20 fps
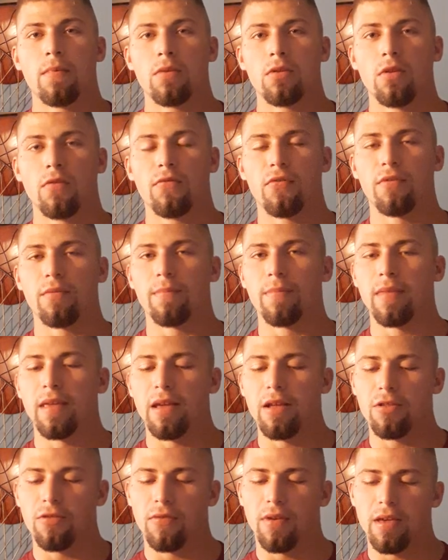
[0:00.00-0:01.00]
You know, from the
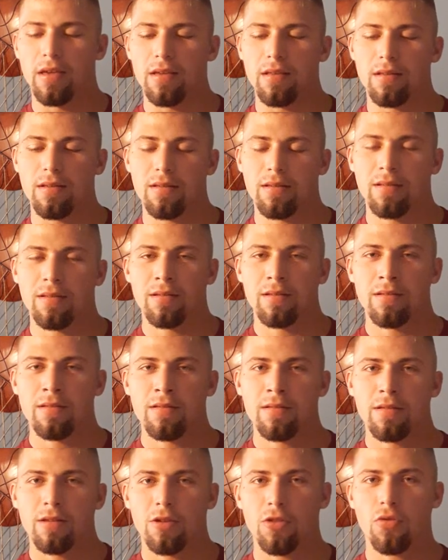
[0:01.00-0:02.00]
age of 8
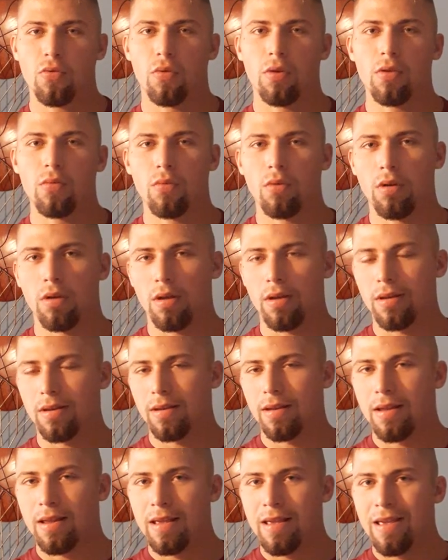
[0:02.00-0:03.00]
to
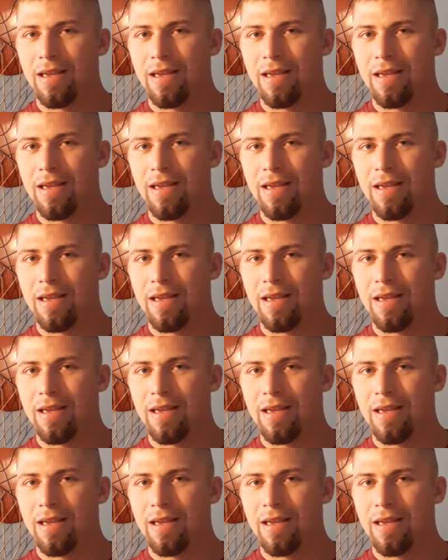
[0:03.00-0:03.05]
21,